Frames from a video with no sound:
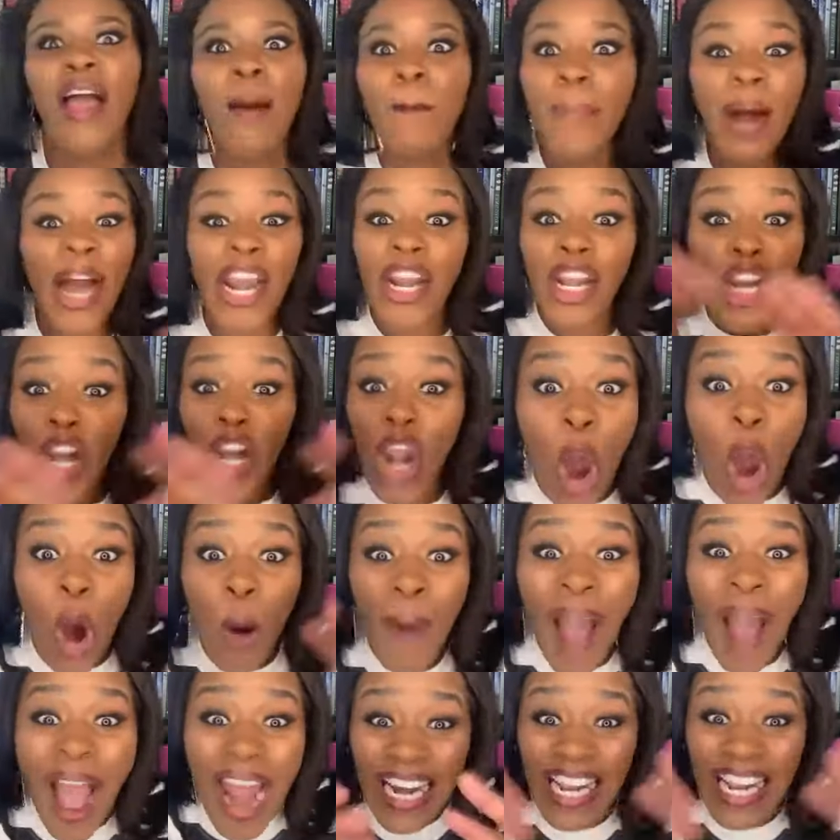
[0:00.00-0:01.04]
But
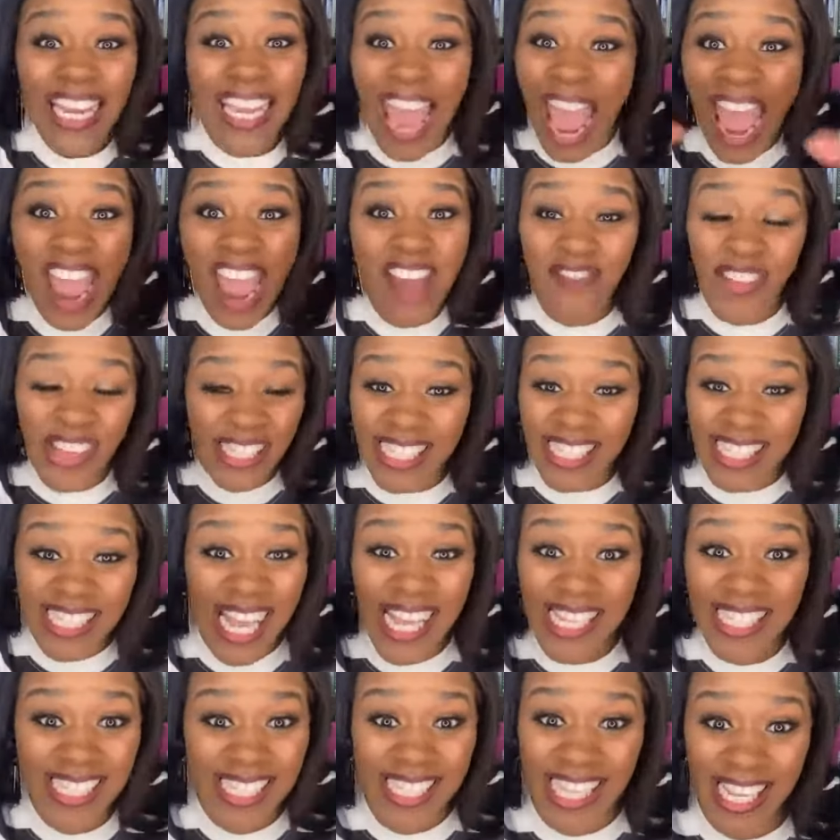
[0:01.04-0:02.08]
nobody gave
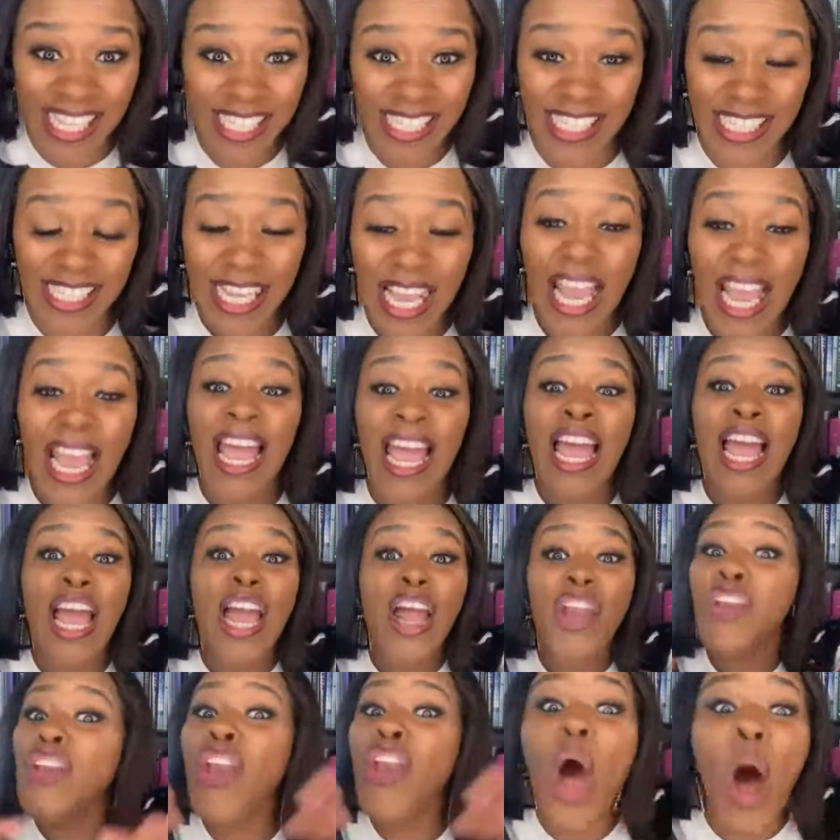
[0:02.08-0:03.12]
assistance.
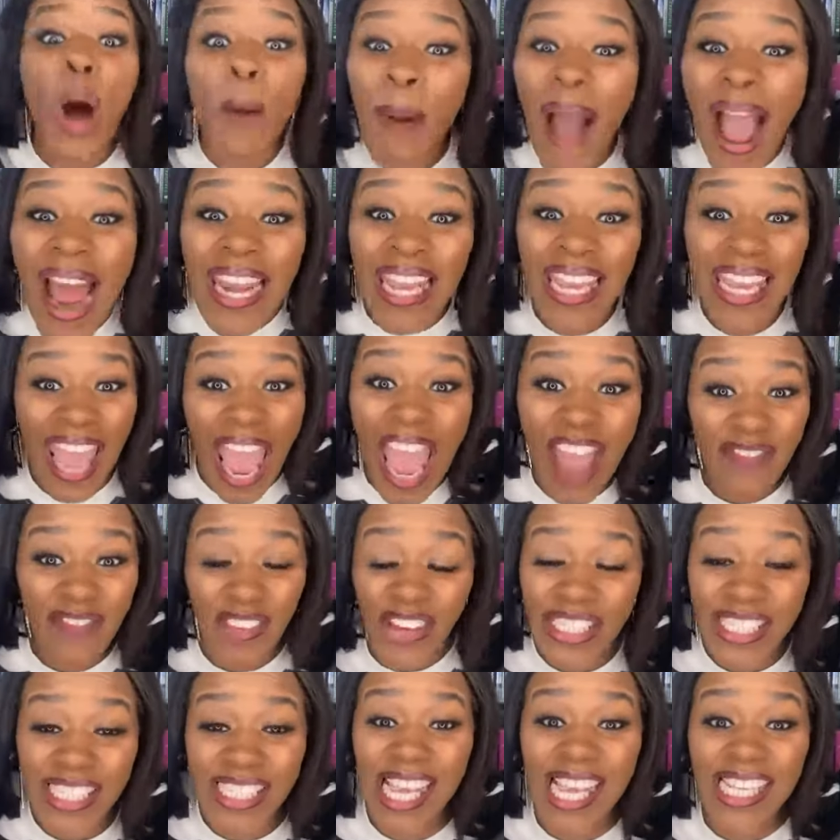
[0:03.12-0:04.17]
Nobody gave
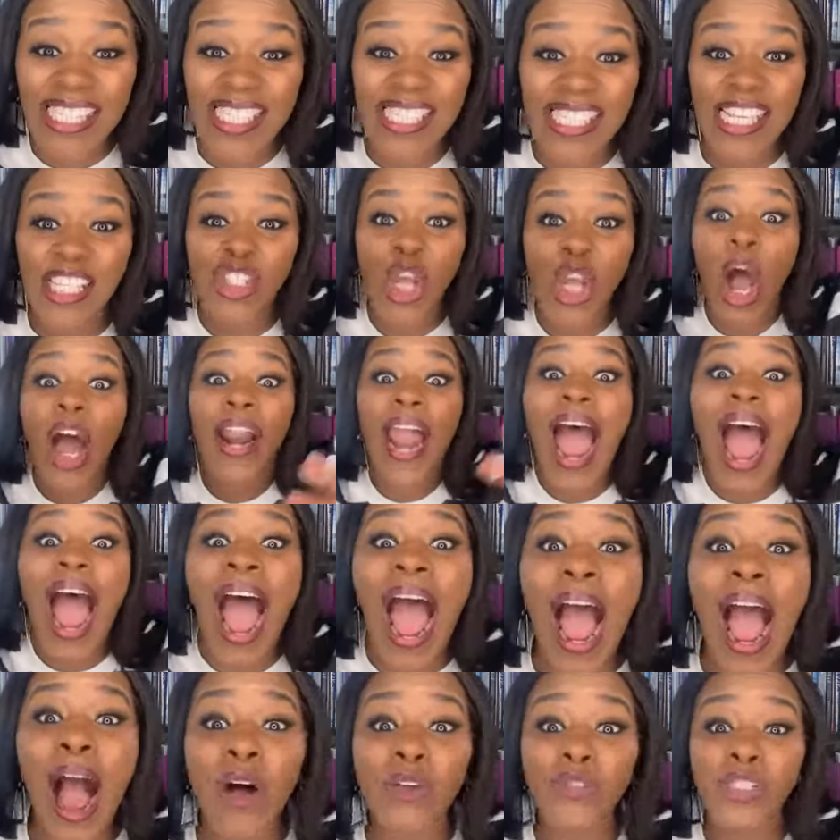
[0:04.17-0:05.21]
assistance on
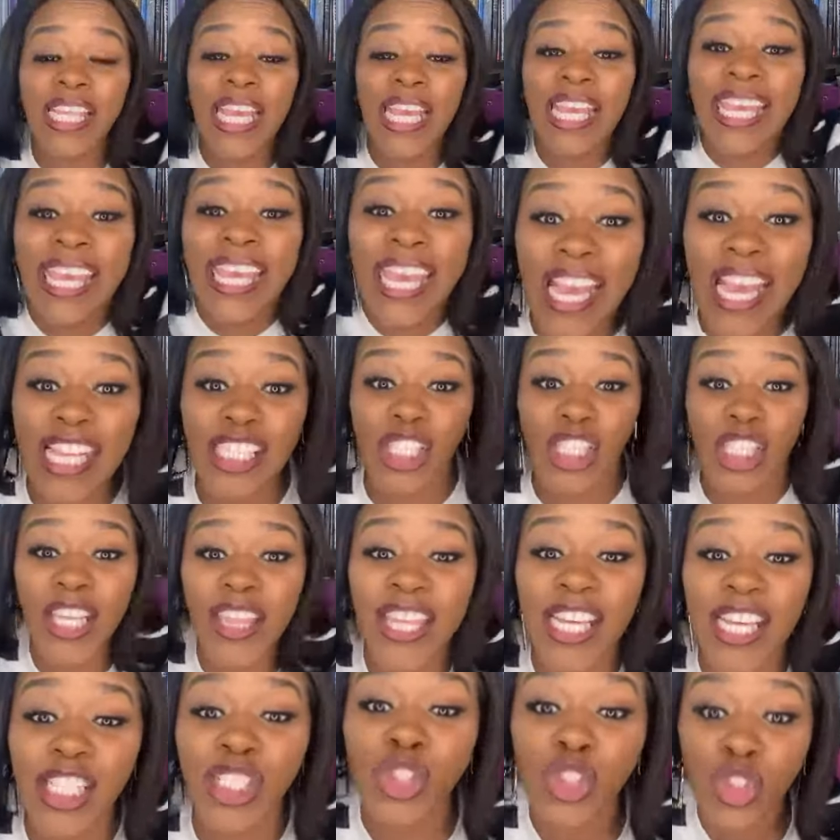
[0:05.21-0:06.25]
how to get to
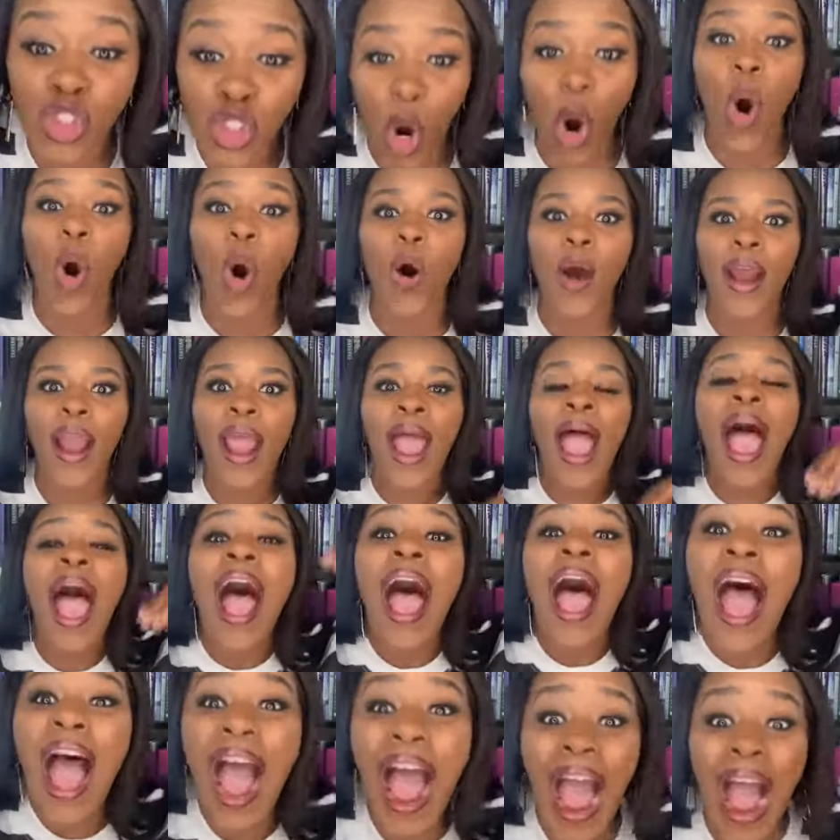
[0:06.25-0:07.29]
this door,
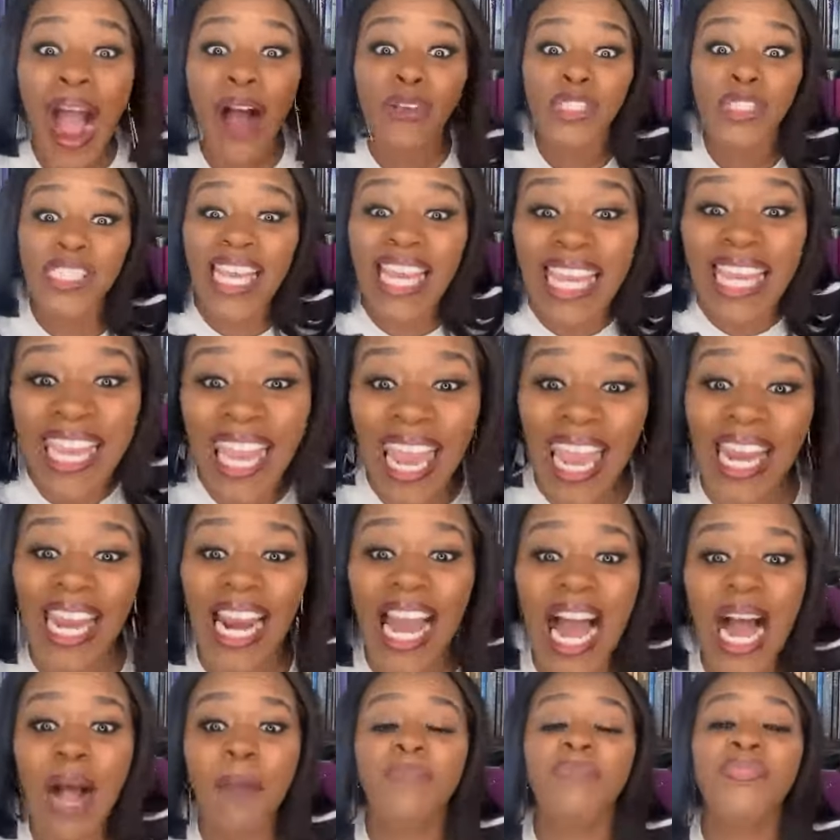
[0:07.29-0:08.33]
how to get
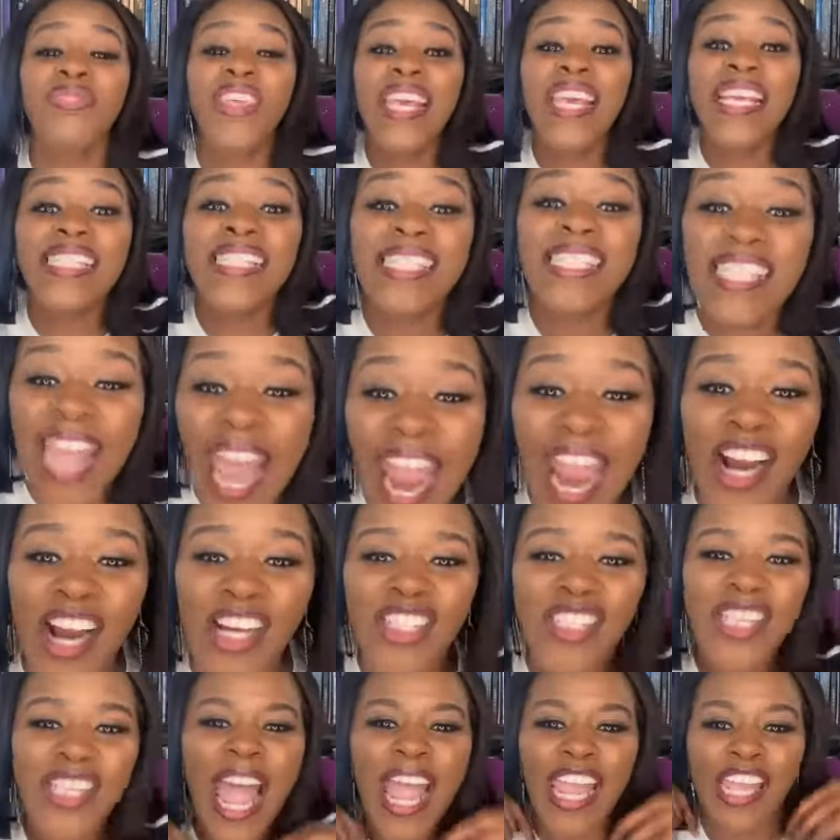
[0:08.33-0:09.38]
up these
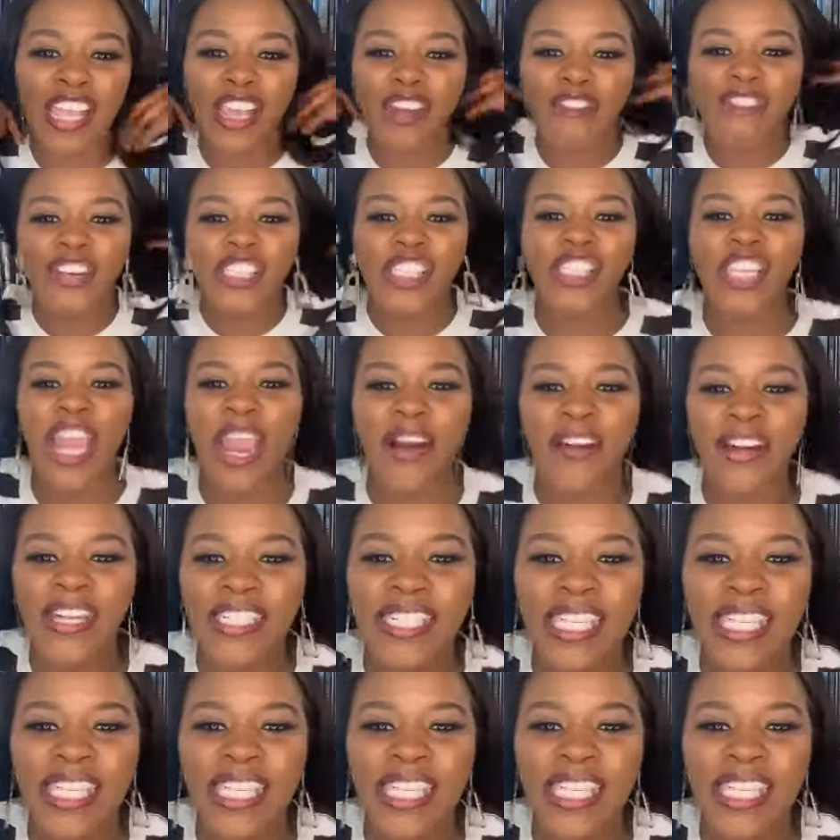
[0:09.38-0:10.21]
stairs. Thank you for sharing,